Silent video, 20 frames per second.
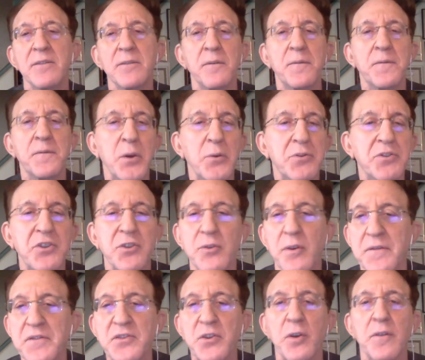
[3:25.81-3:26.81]
the
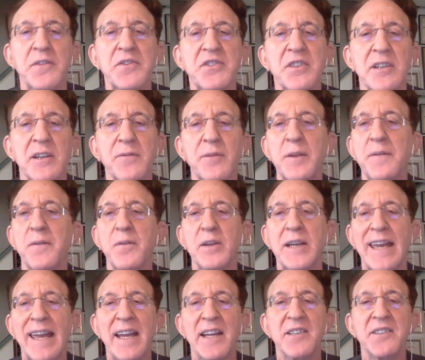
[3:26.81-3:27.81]
future of service delivery
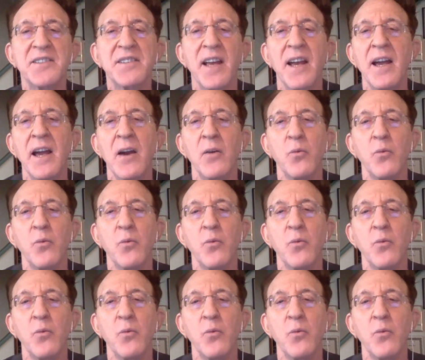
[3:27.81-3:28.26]
for kids